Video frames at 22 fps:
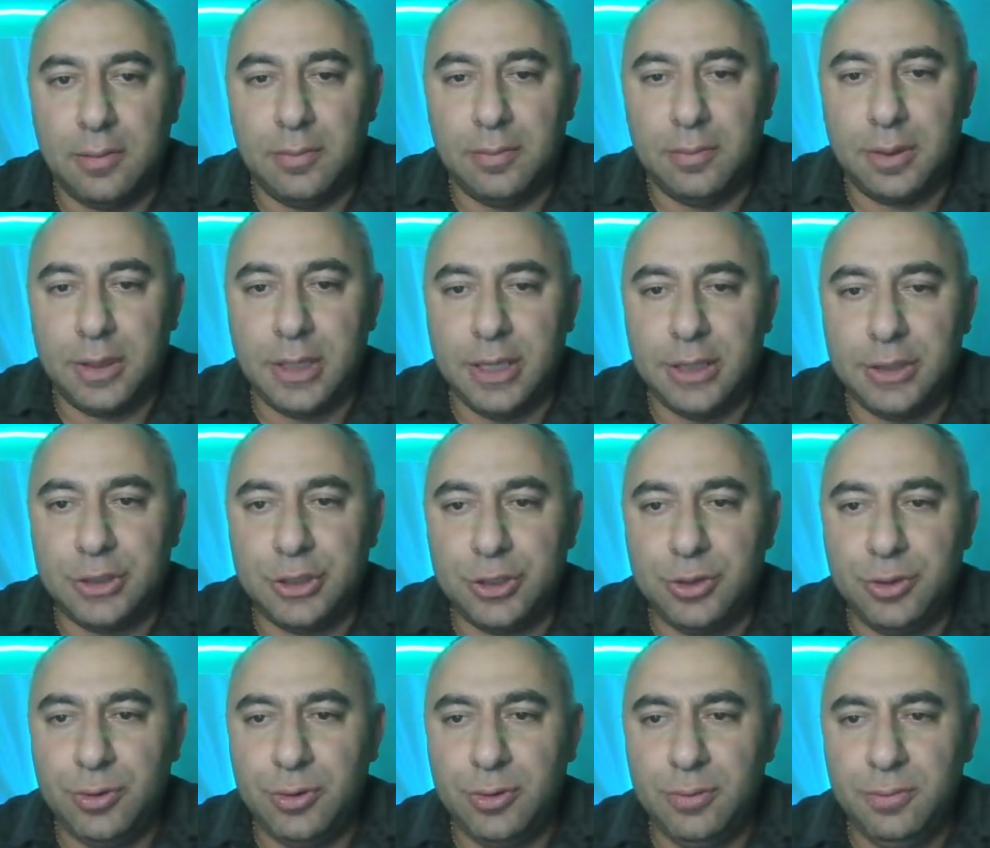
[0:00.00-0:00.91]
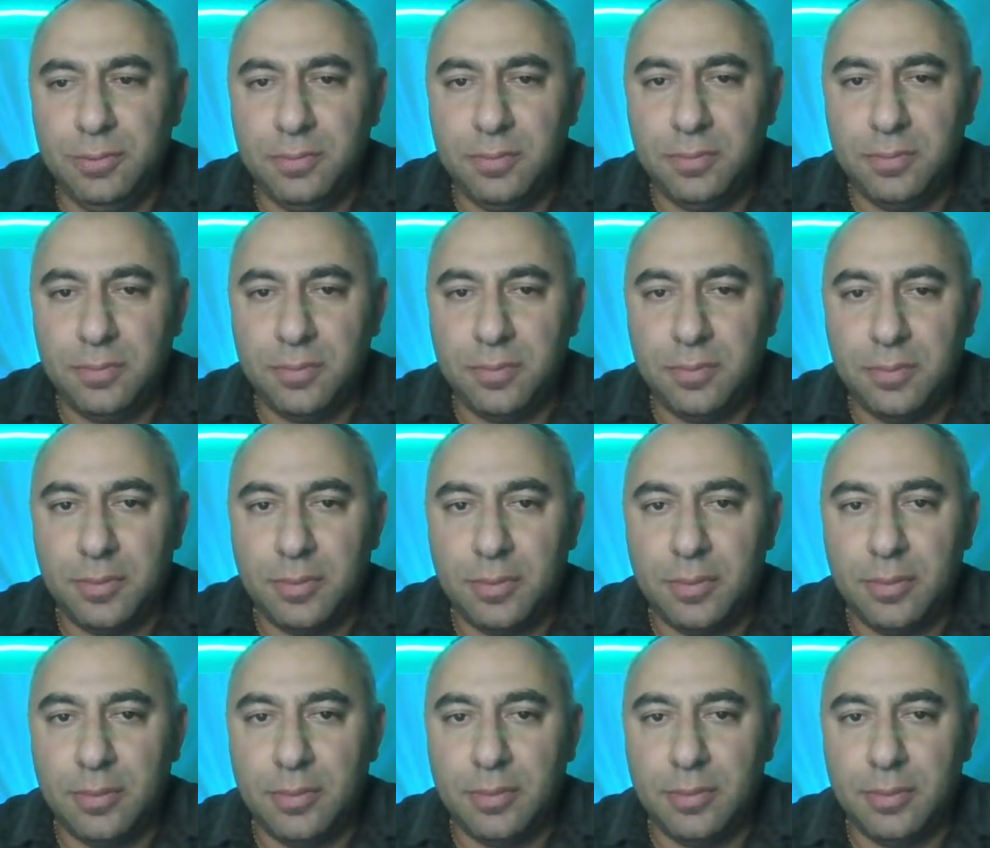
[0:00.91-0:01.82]
King g2.
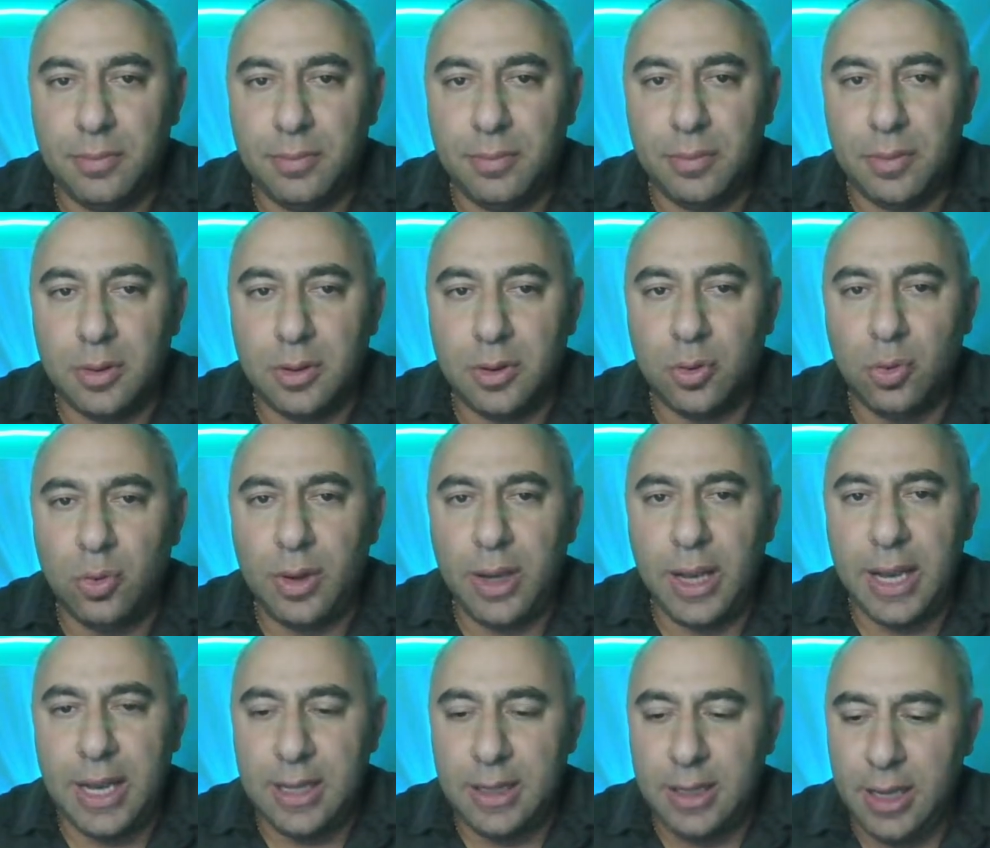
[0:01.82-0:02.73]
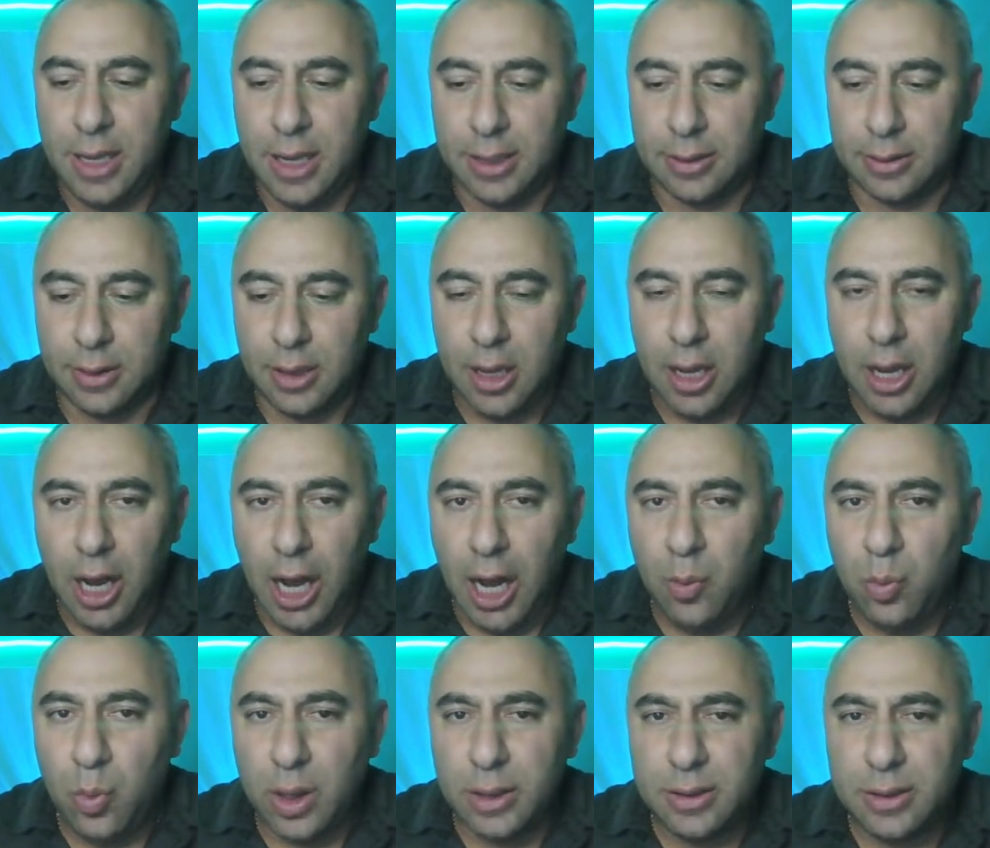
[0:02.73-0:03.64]
Rook a8.
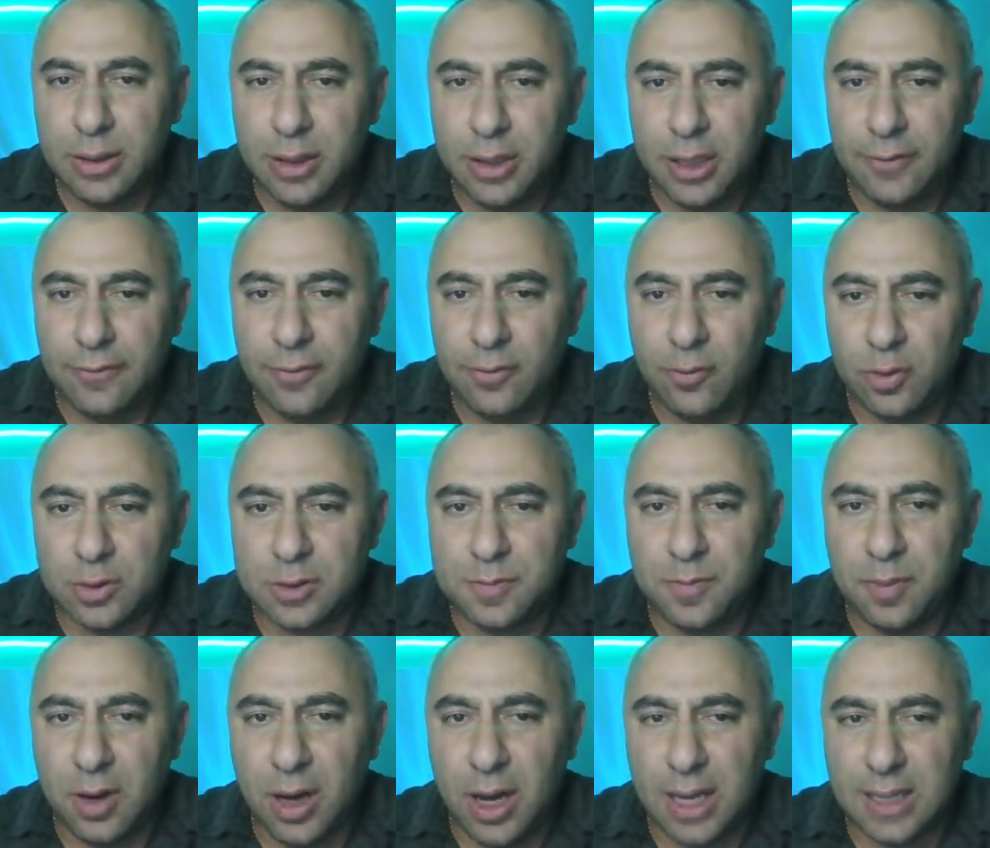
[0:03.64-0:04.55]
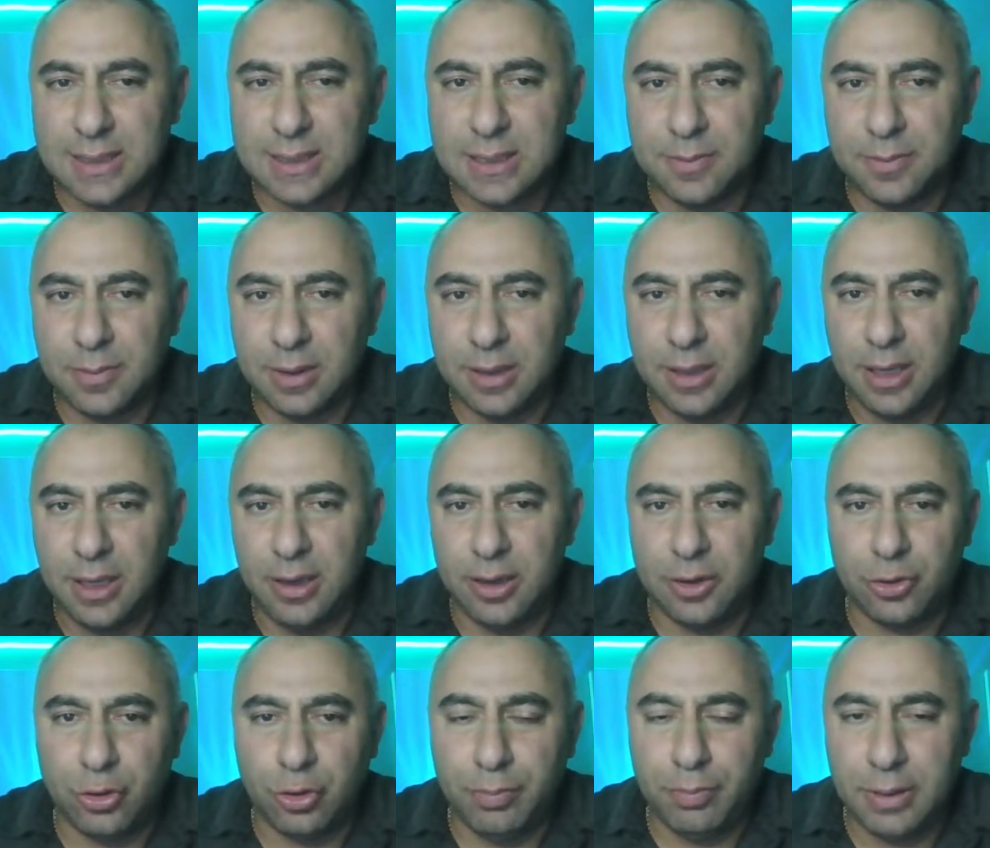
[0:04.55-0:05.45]
I'm wondering if it was possible
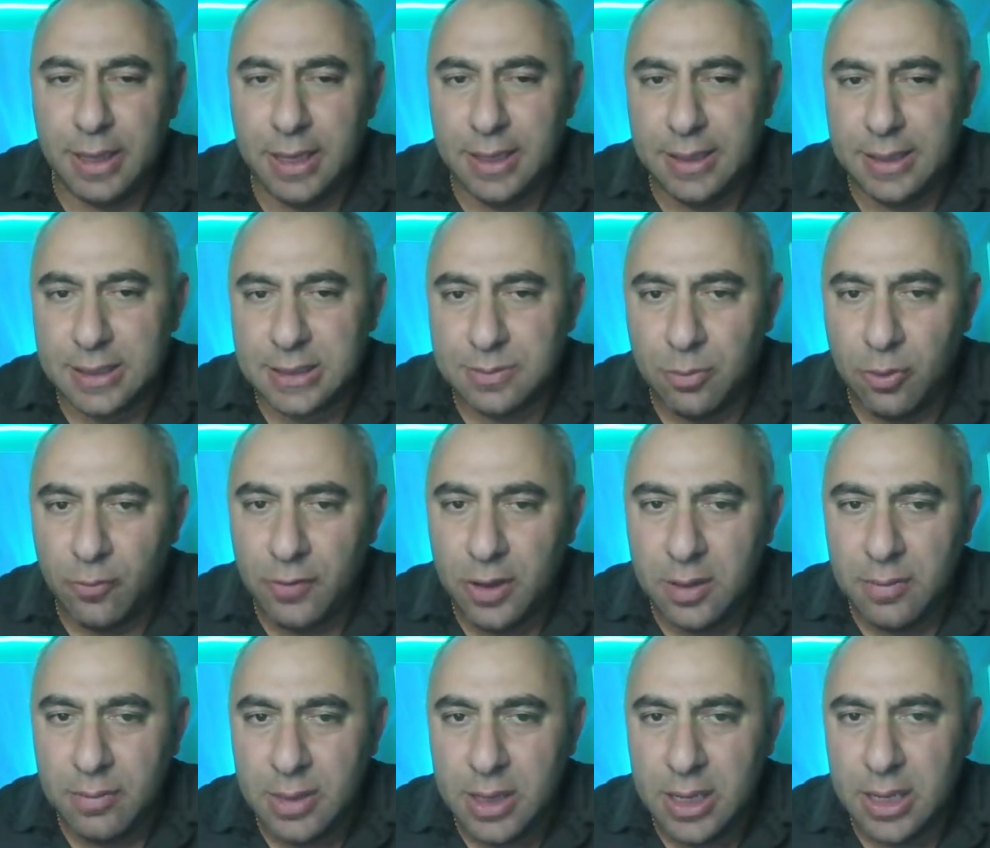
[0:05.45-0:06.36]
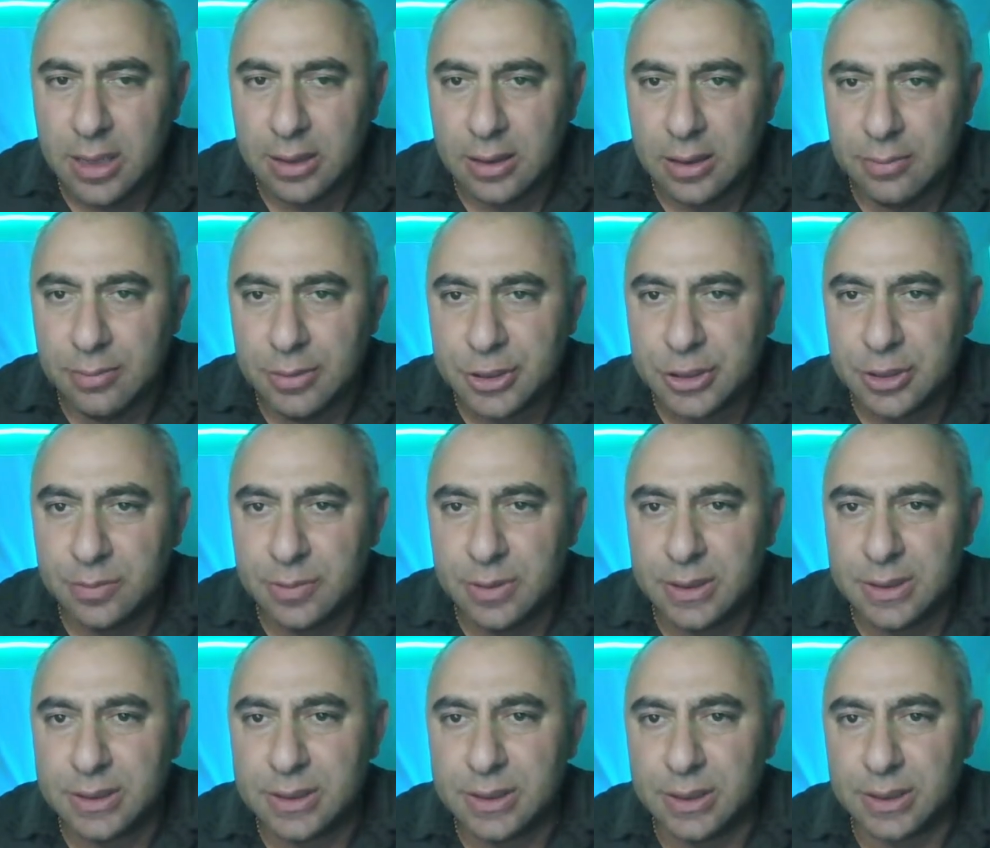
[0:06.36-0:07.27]
here to play this move immediately, bishop
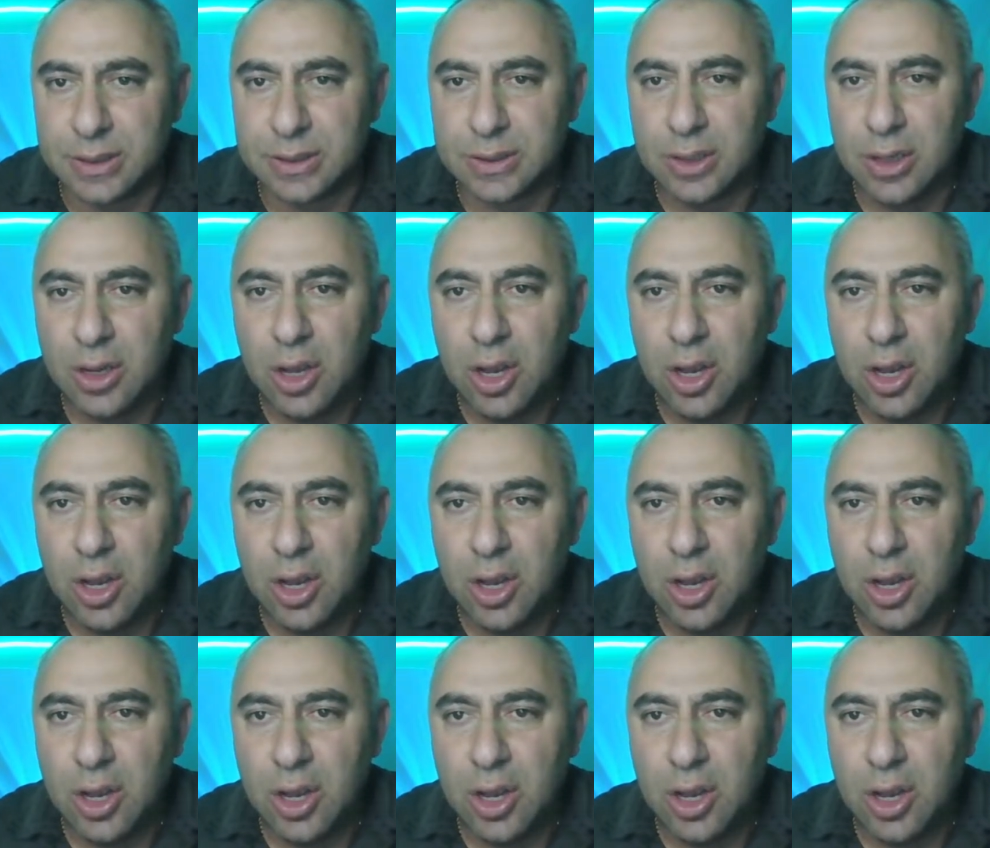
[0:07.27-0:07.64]
d6.